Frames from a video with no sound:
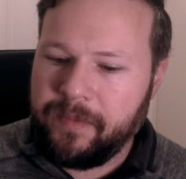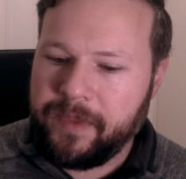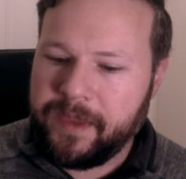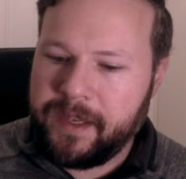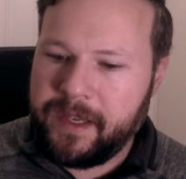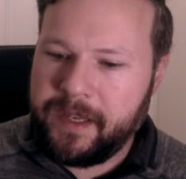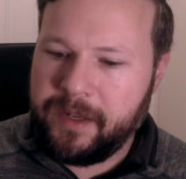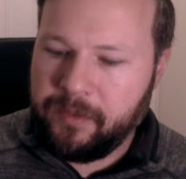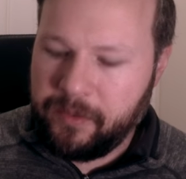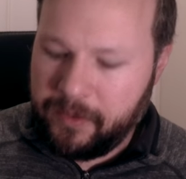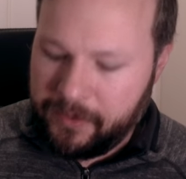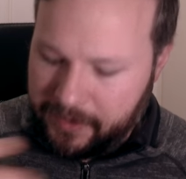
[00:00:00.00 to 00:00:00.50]

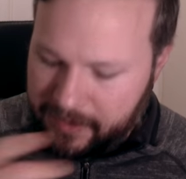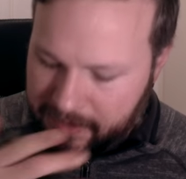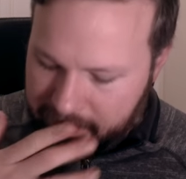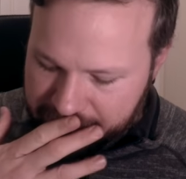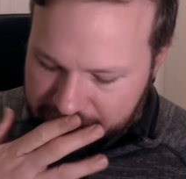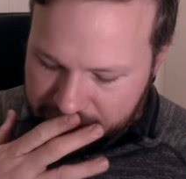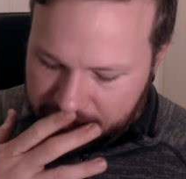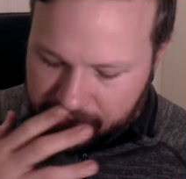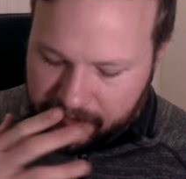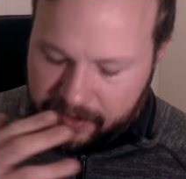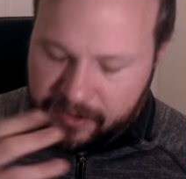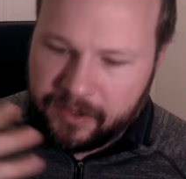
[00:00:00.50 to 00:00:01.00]
in with it.
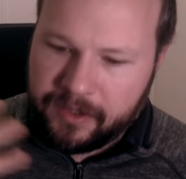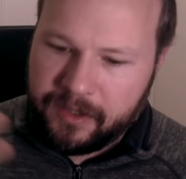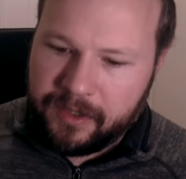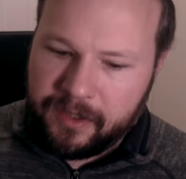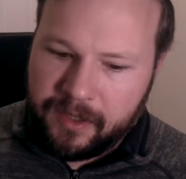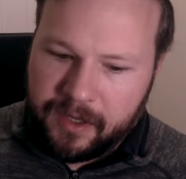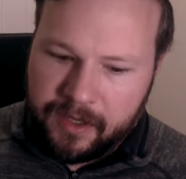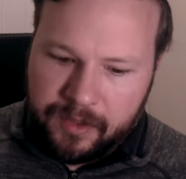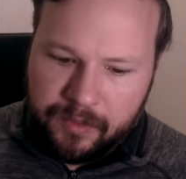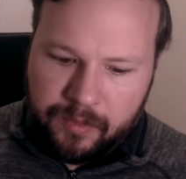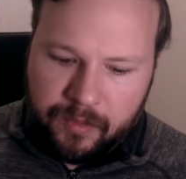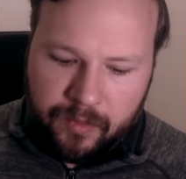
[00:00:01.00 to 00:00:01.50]
You know,
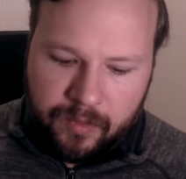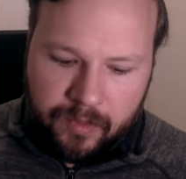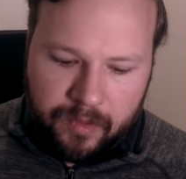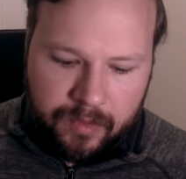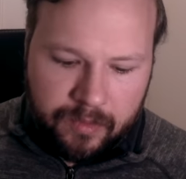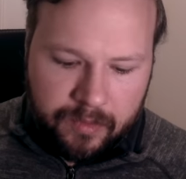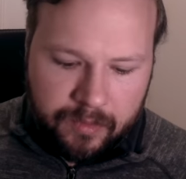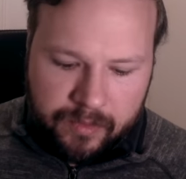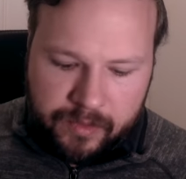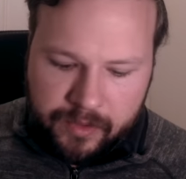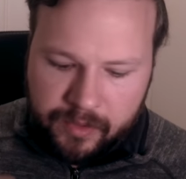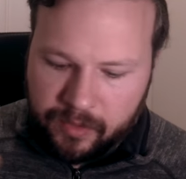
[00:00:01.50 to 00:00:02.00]
Kierkegaard,
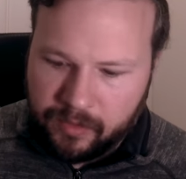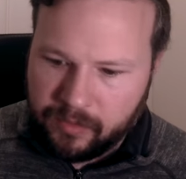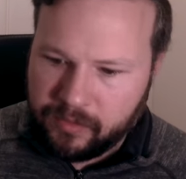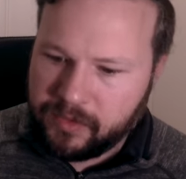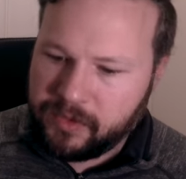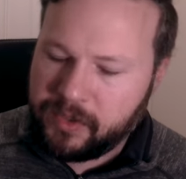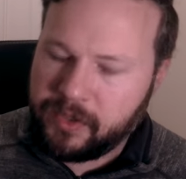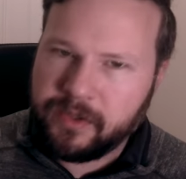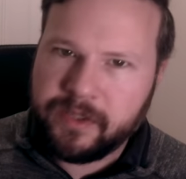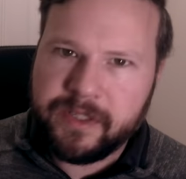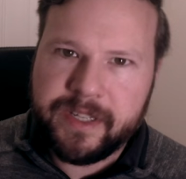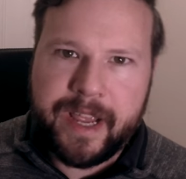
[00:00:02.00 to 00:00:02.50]
you know,
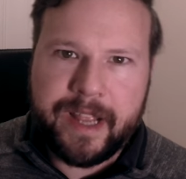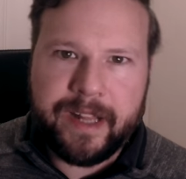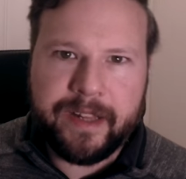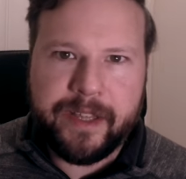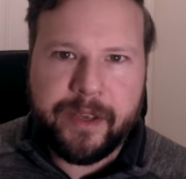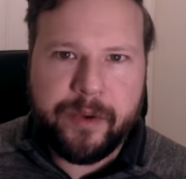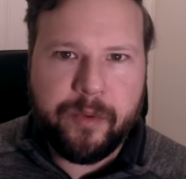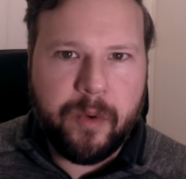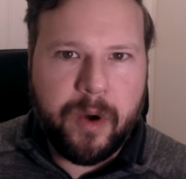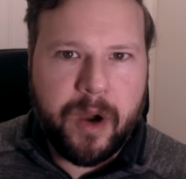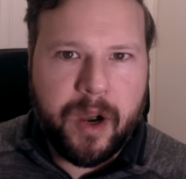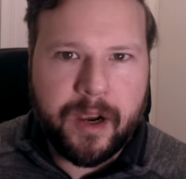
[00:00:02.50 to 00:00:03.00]
took
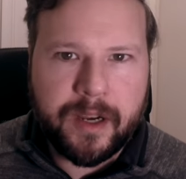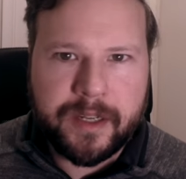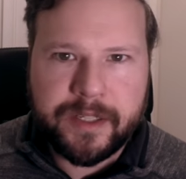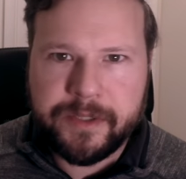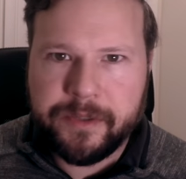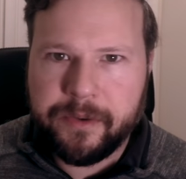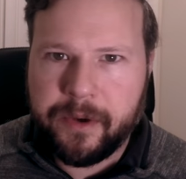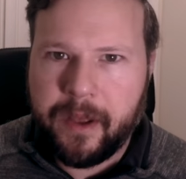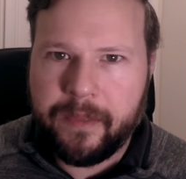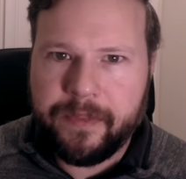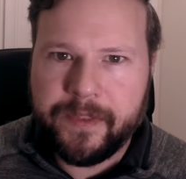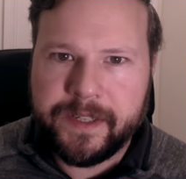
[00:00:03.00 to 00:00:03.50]
daily walks
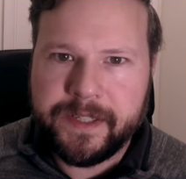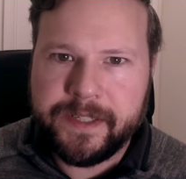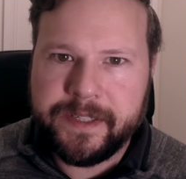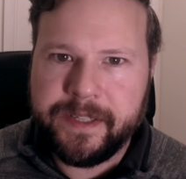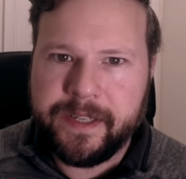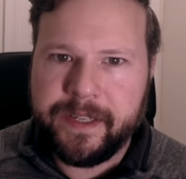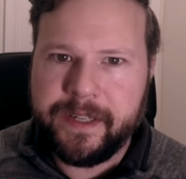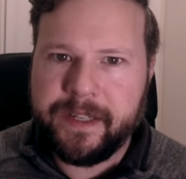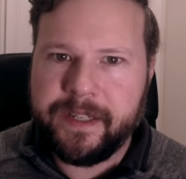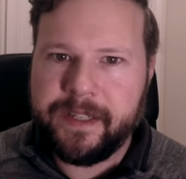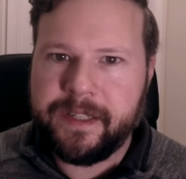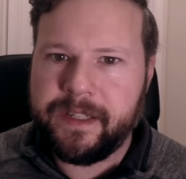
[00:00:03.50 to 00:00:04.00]
throughout the
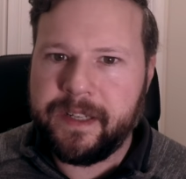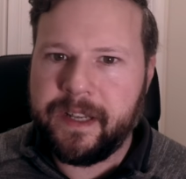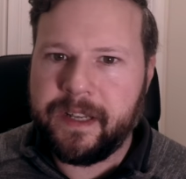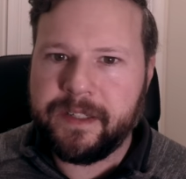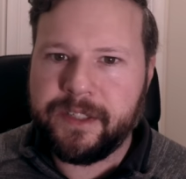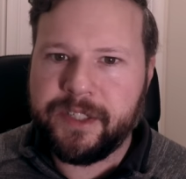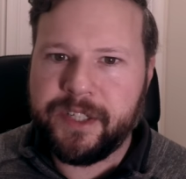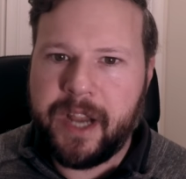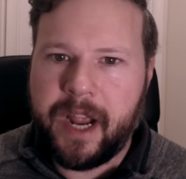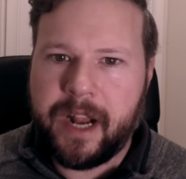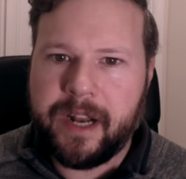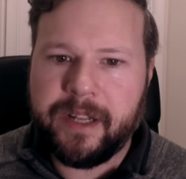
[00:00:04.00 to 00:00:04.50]
city and
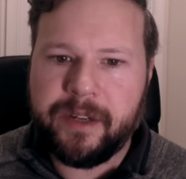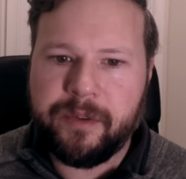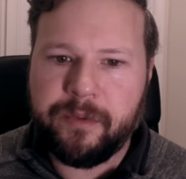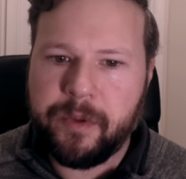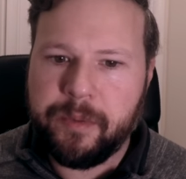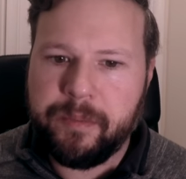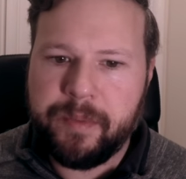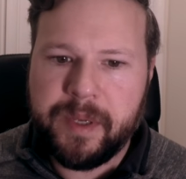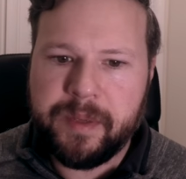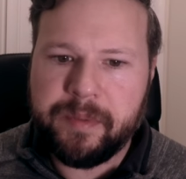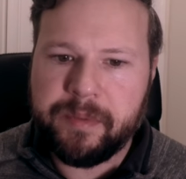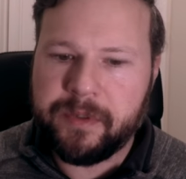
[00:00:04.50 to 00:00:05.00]
chatted
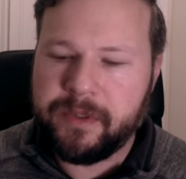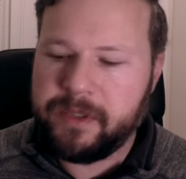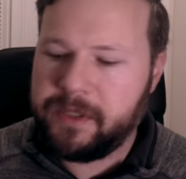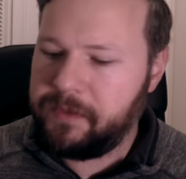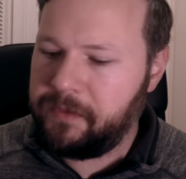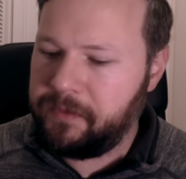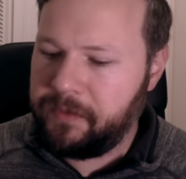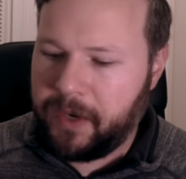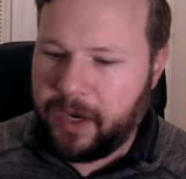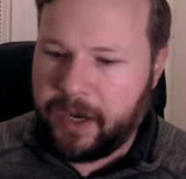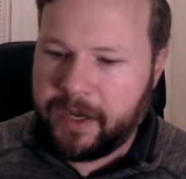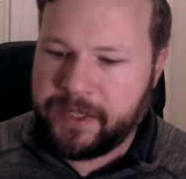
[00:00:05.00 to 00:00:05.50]
with people.
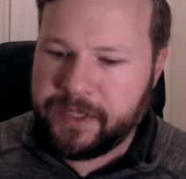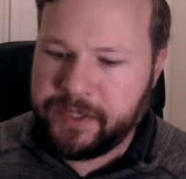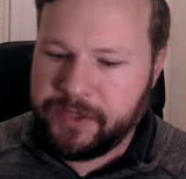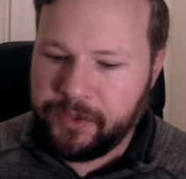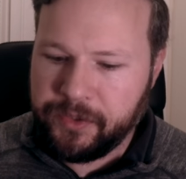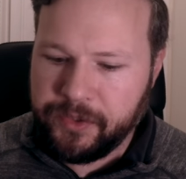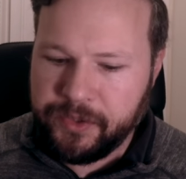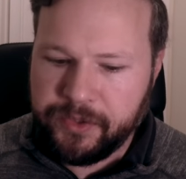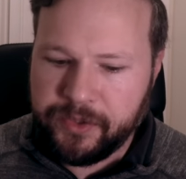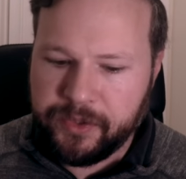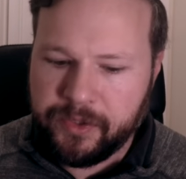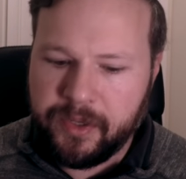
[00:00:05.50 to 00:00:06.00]
very
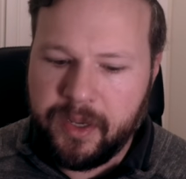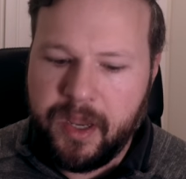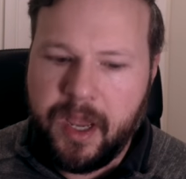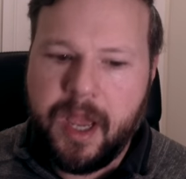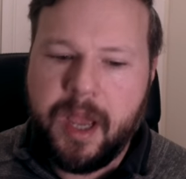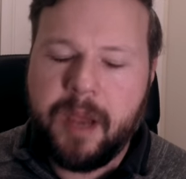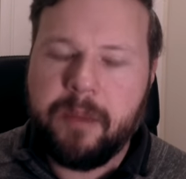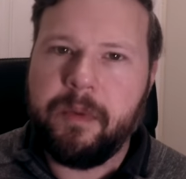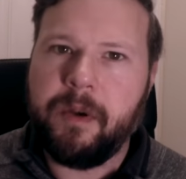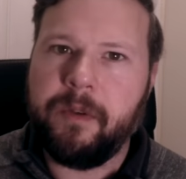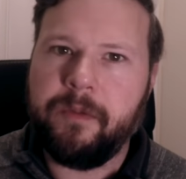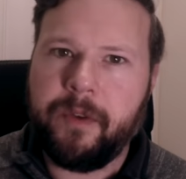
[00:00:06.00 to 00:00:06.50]
social,
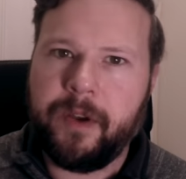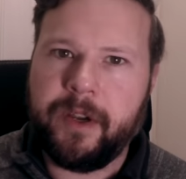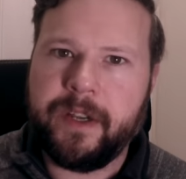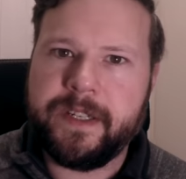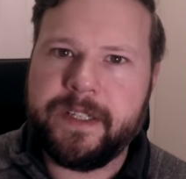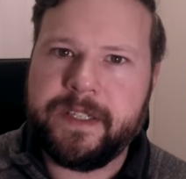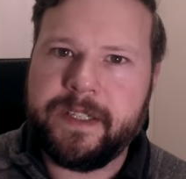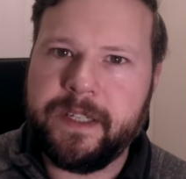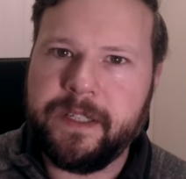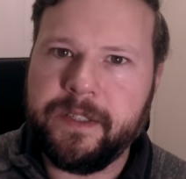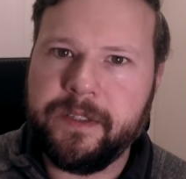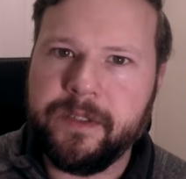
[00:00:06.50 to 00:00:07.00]
but very
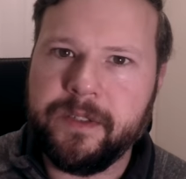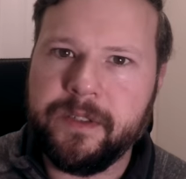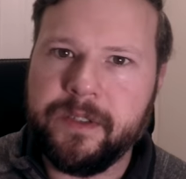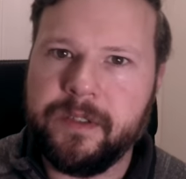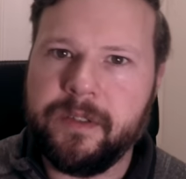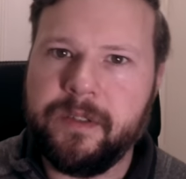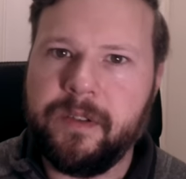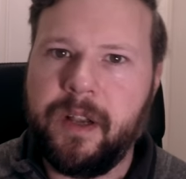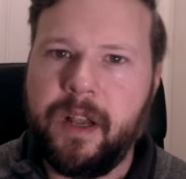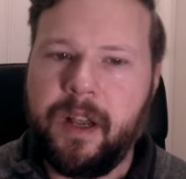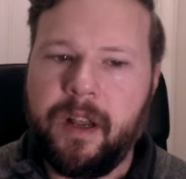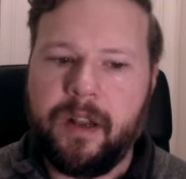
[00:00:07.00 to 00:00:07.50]

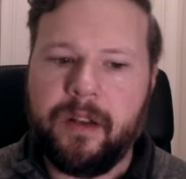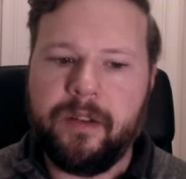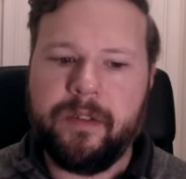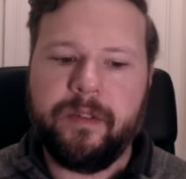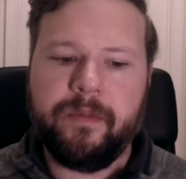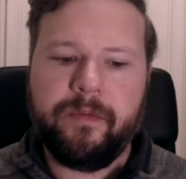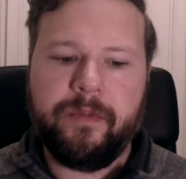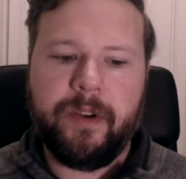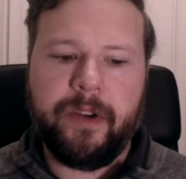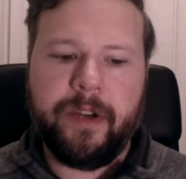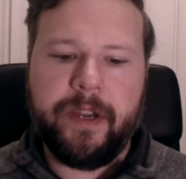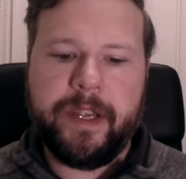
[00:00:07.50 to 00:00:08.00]
single, and
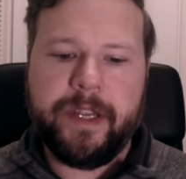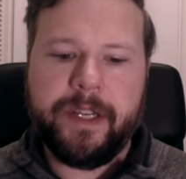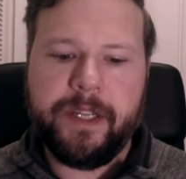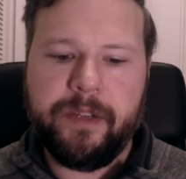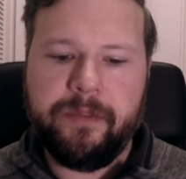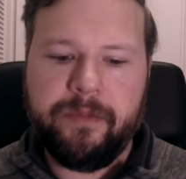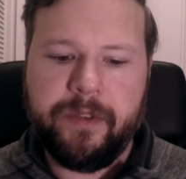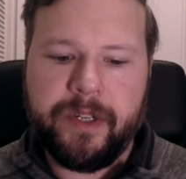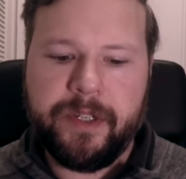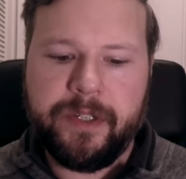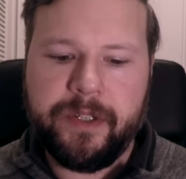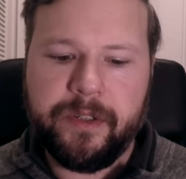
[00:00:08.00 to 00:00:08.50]
very
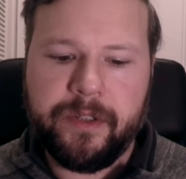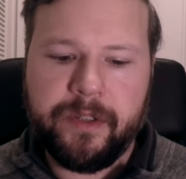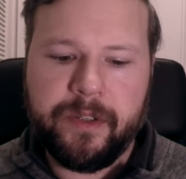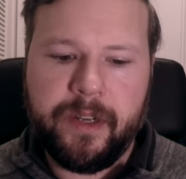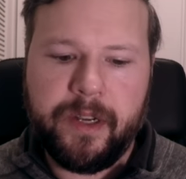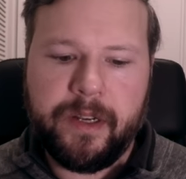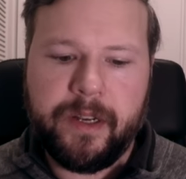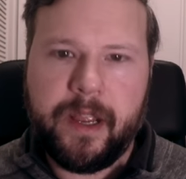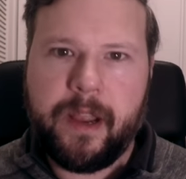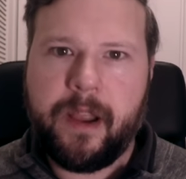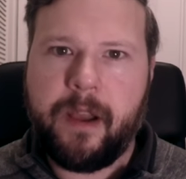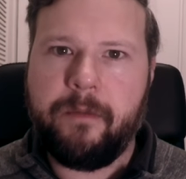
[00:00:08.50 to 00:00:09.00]
individual,
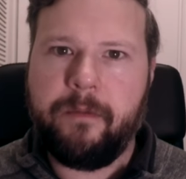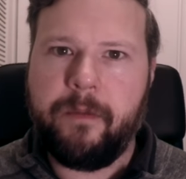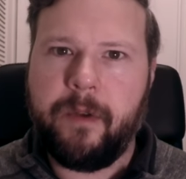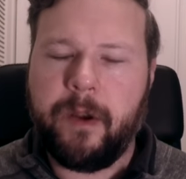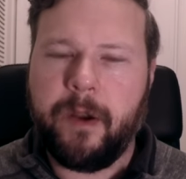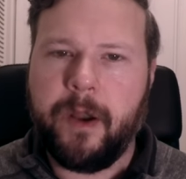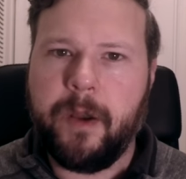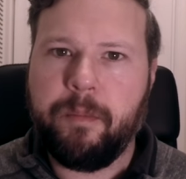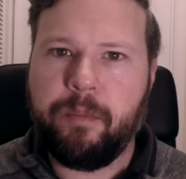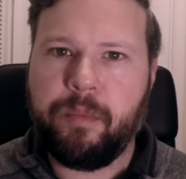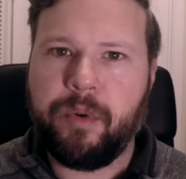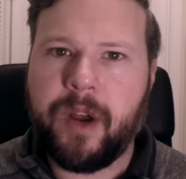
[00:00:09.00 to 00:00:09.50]
and had
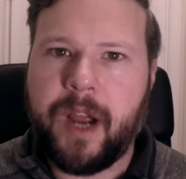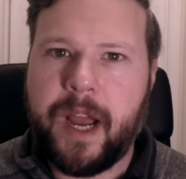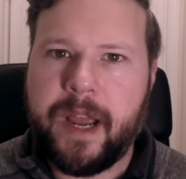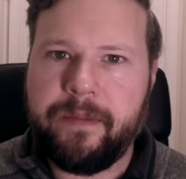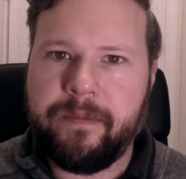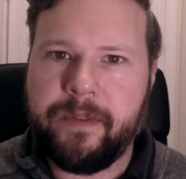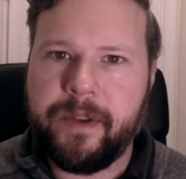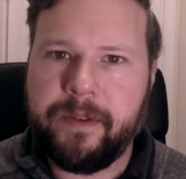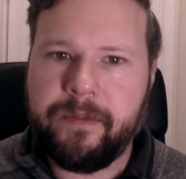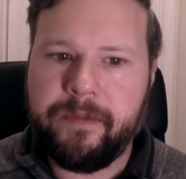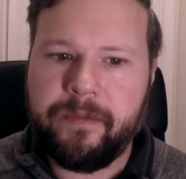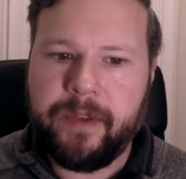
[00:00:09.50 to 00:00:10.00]
very
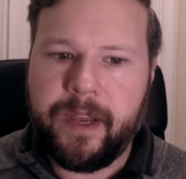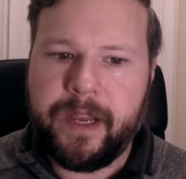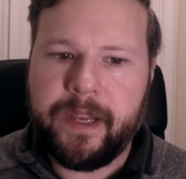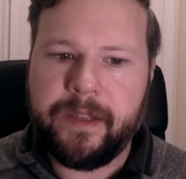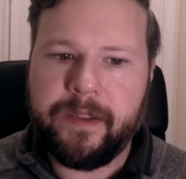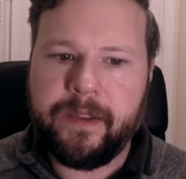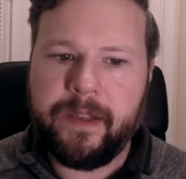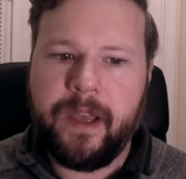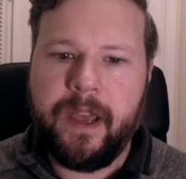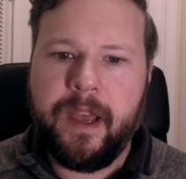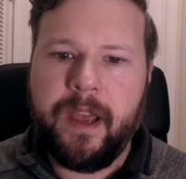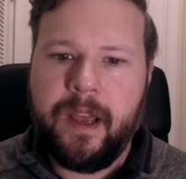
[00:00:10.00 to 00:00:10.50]
private
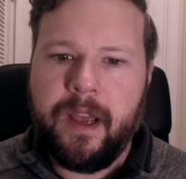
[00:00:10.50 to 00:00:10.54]
faith.